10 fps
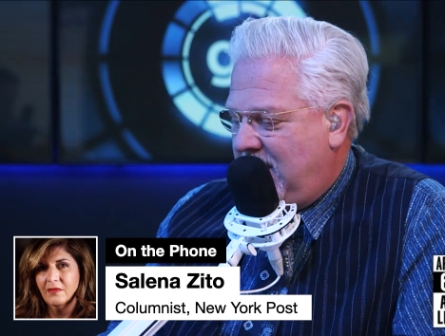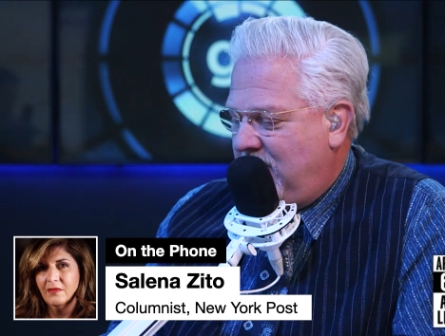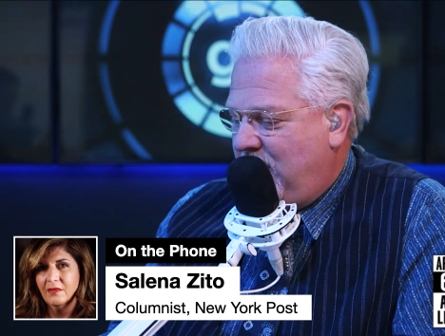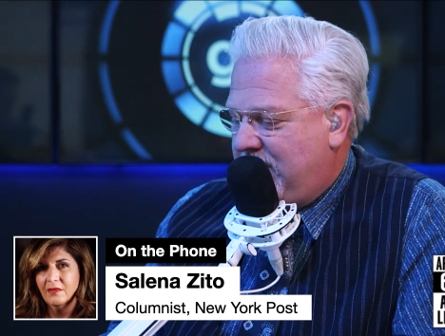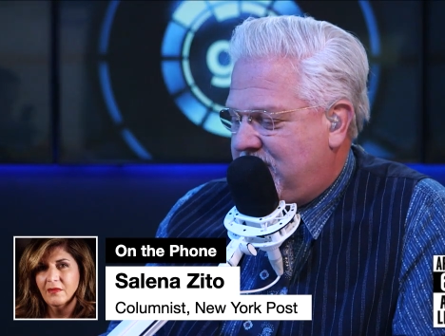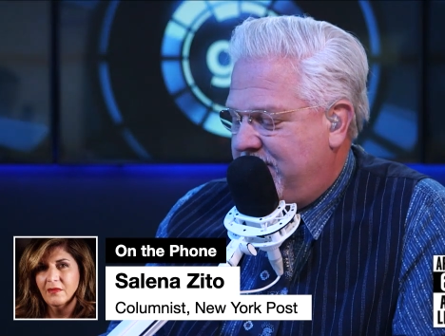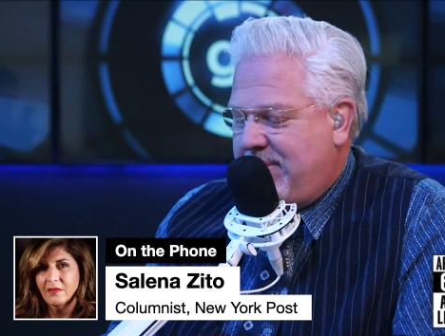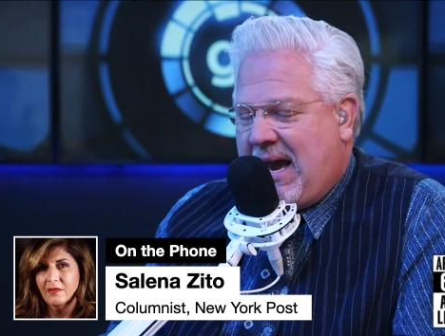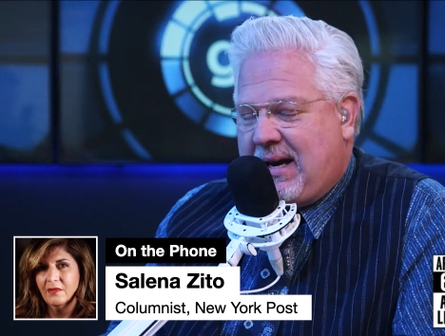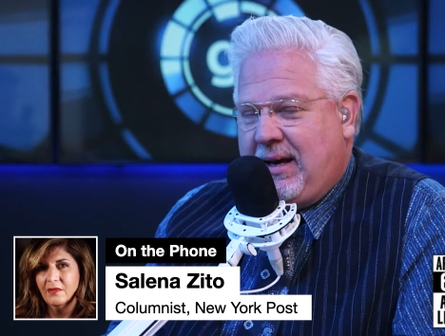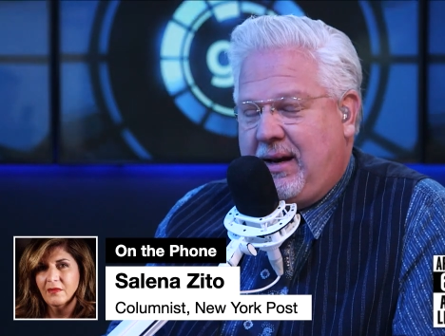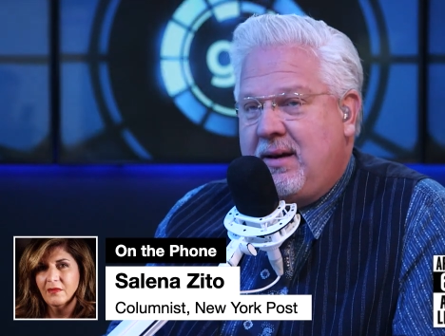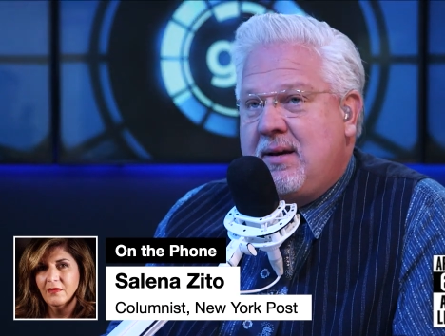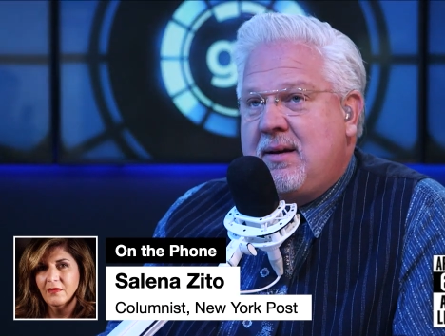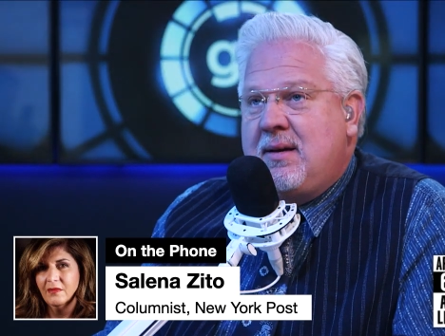Speaker 1: with some backing.
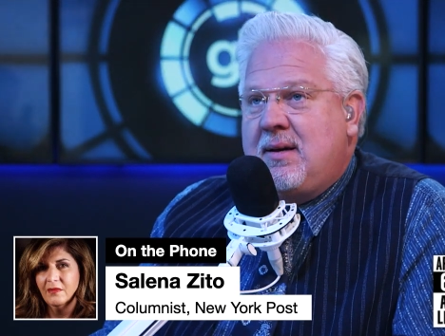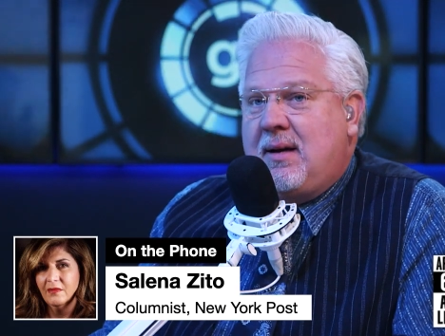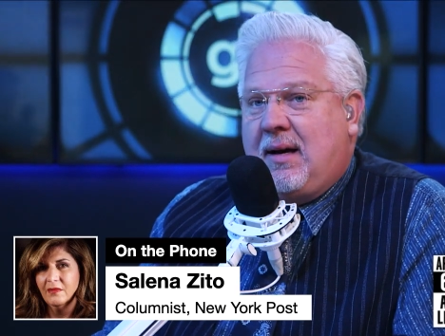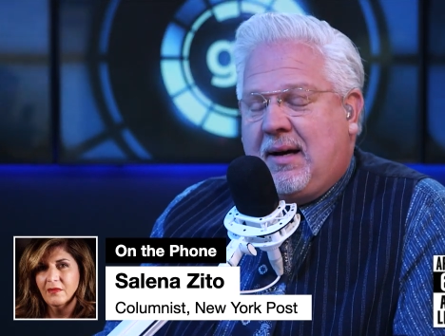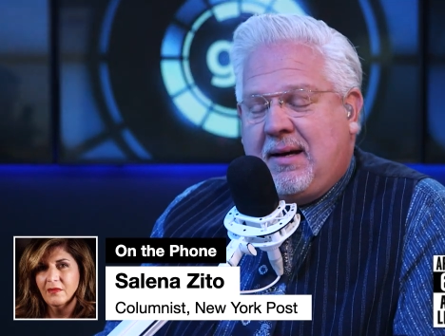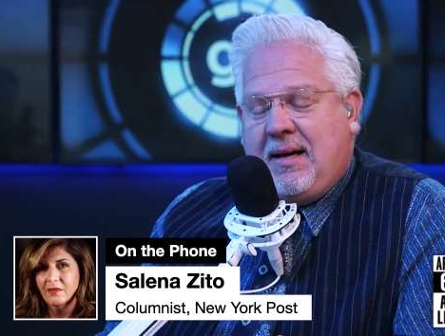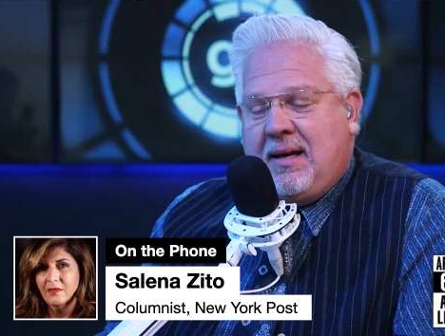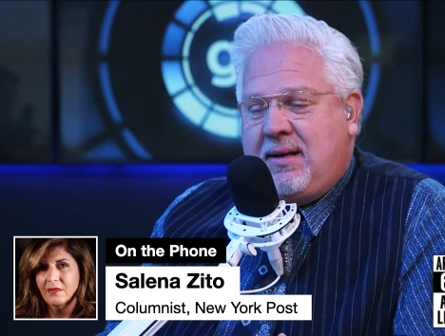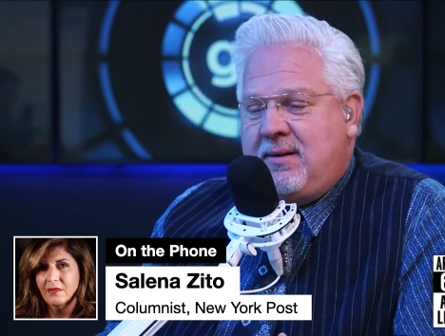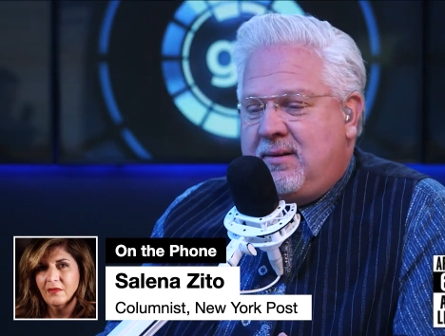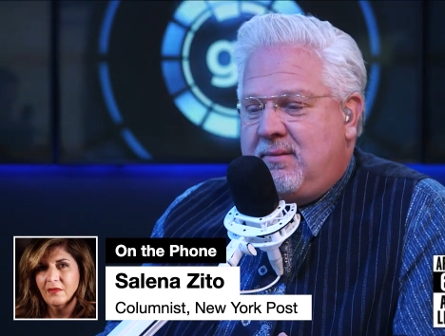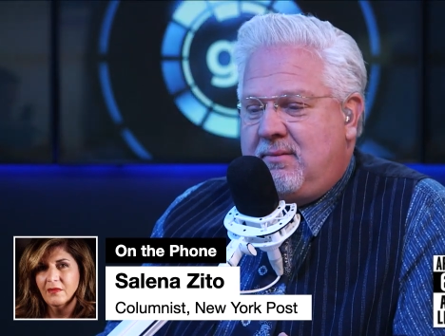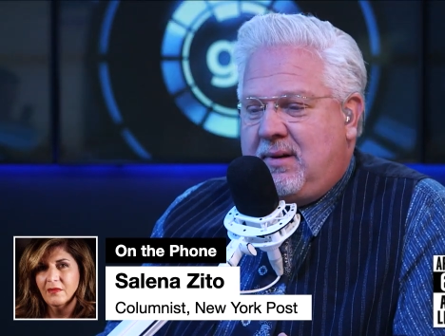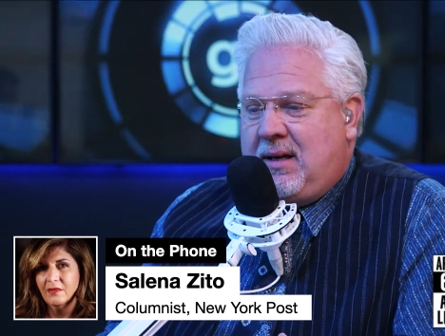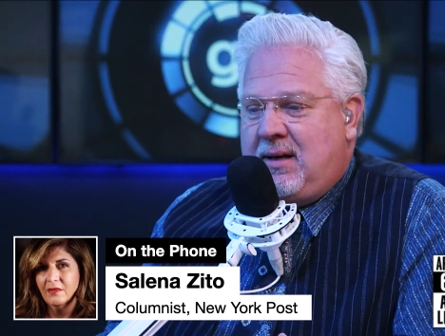In
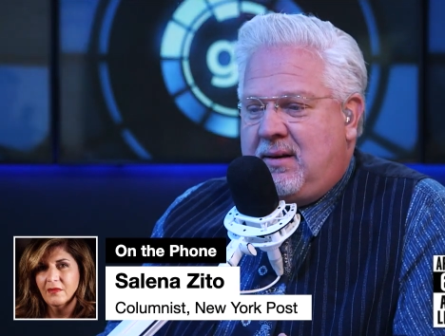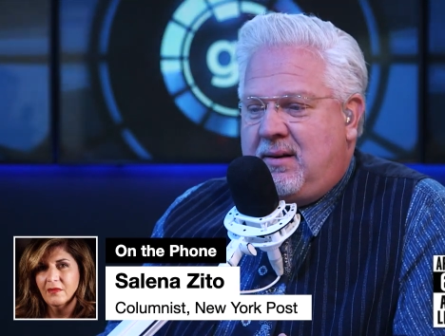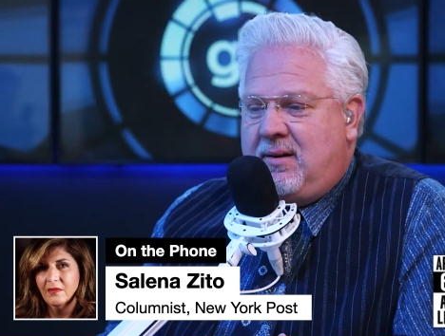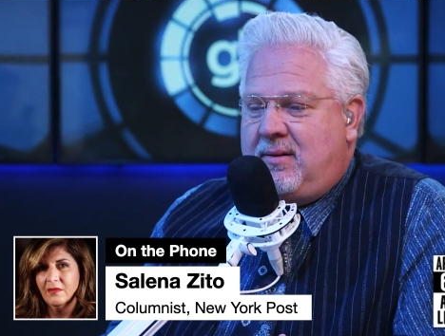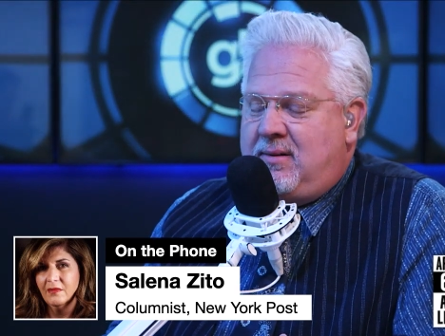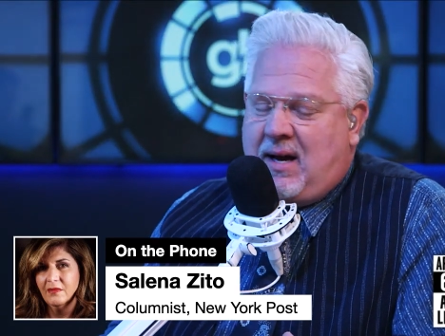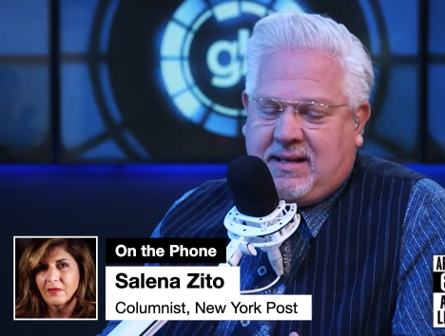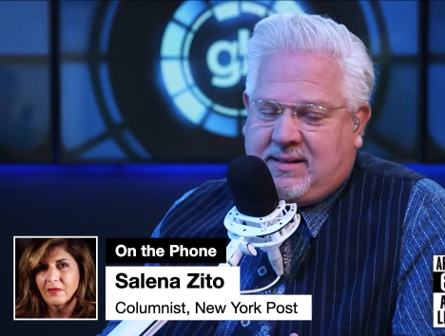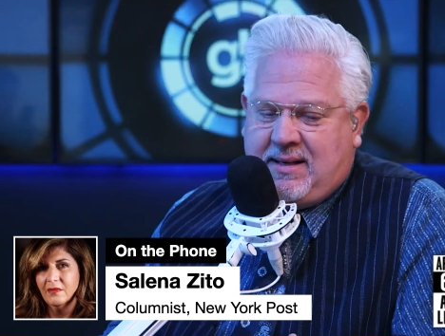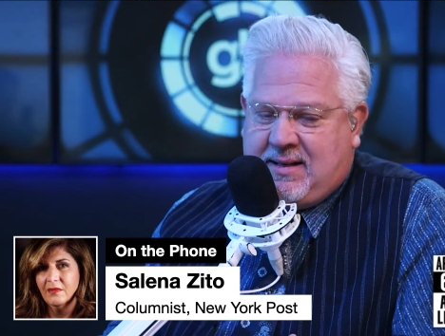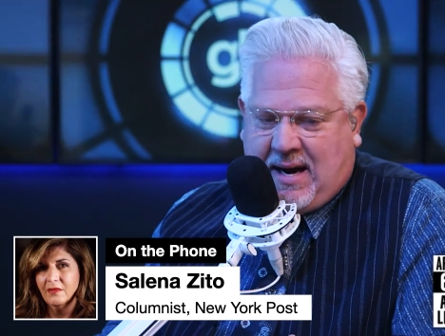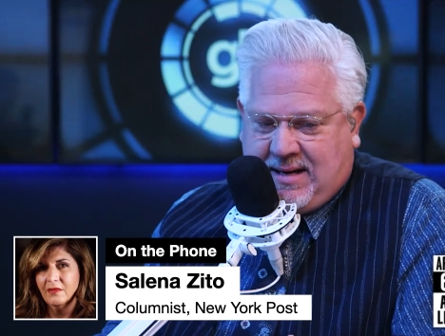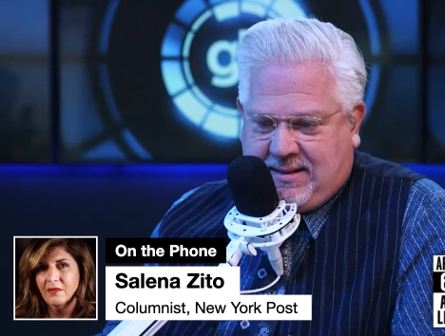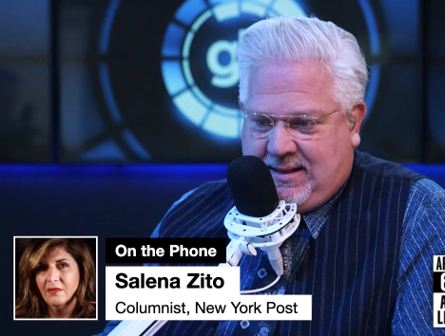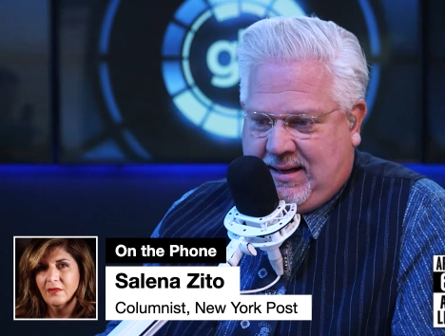
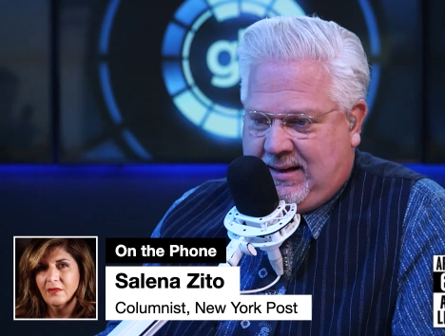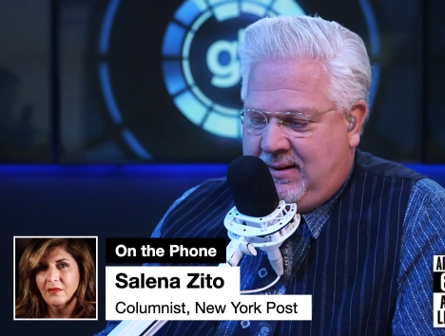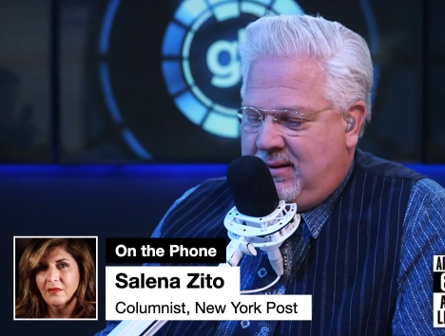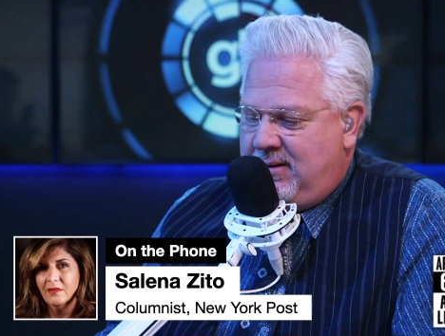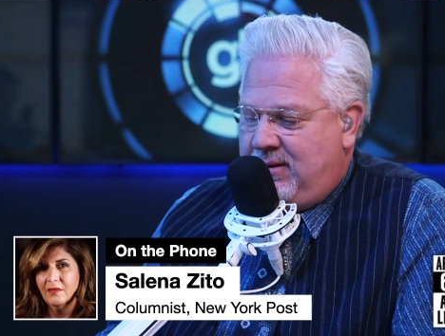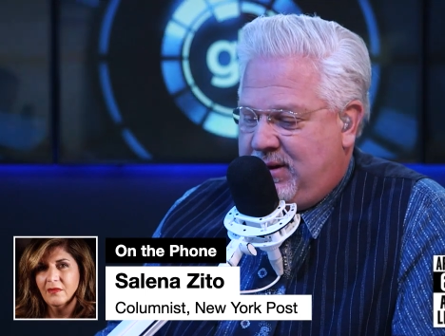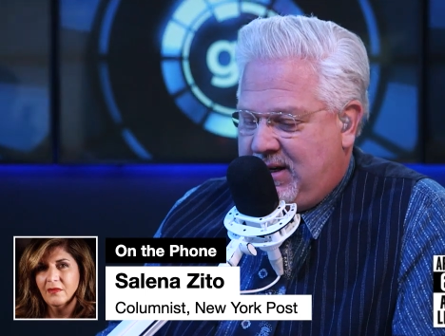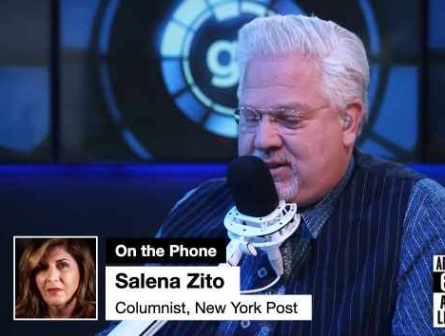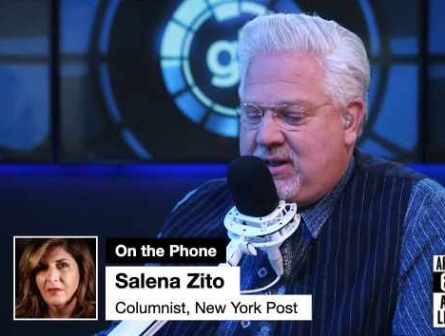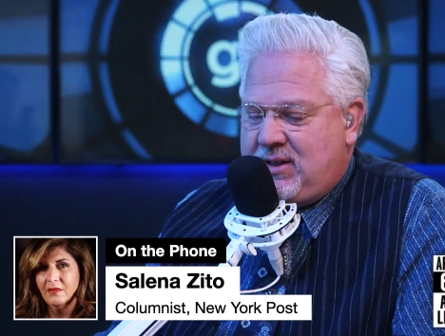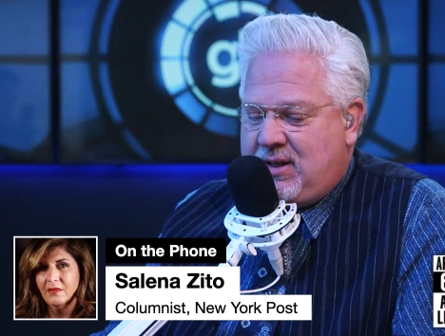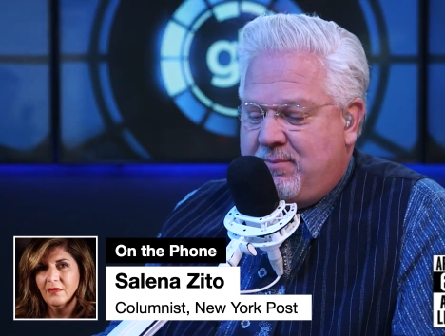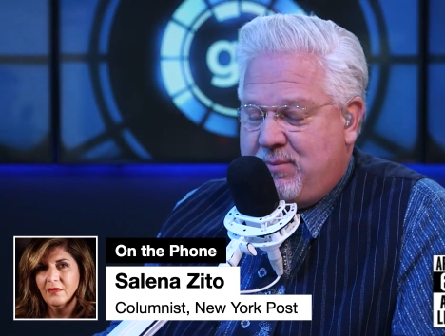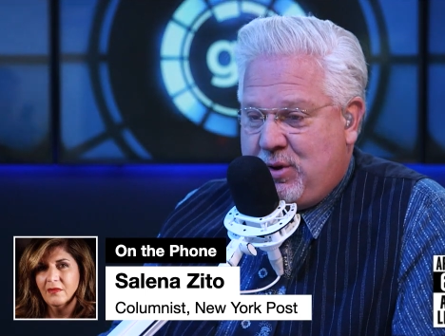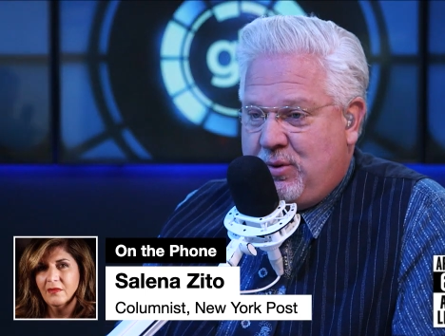1919, this is the
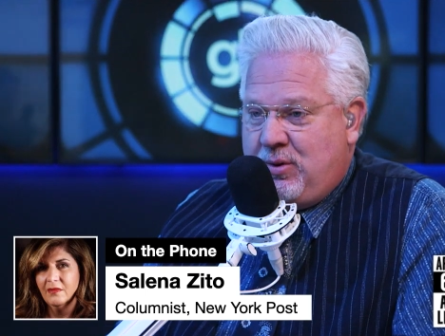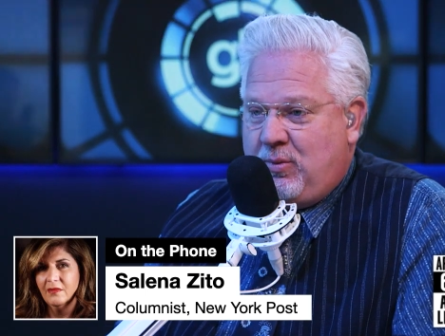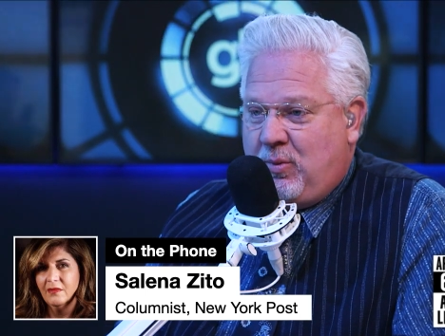mood.